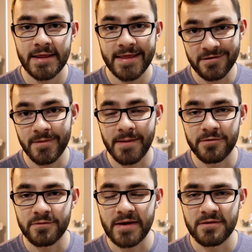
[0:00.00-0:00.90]
That's my
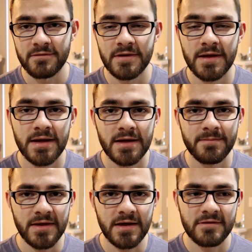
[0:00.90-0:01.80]
perspective.
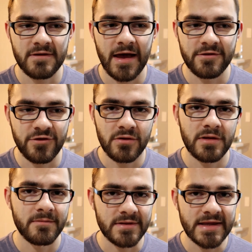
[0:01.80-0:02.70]
Because I
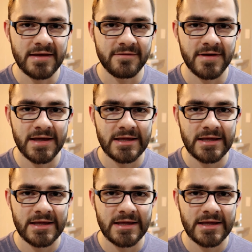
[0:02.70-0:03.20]
genuinely believe